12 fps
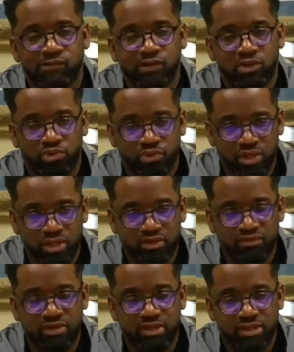
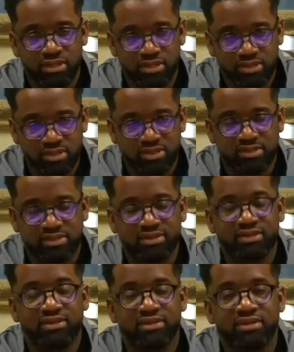Grieve, sister.
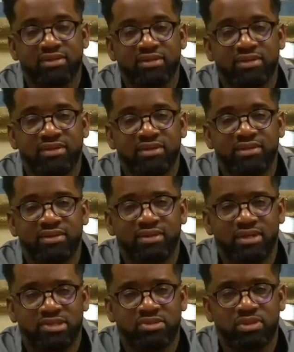
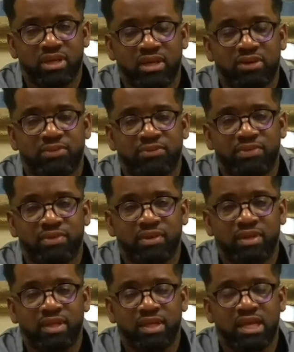It's okay.
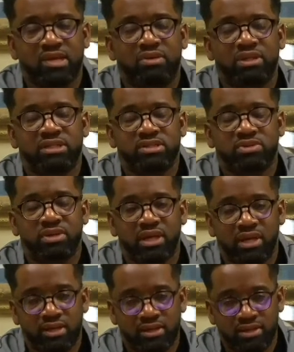Not only is it
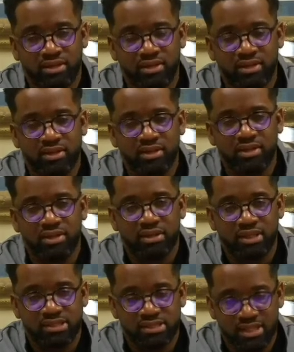okay,
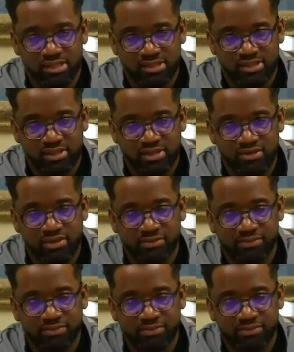it's necessary.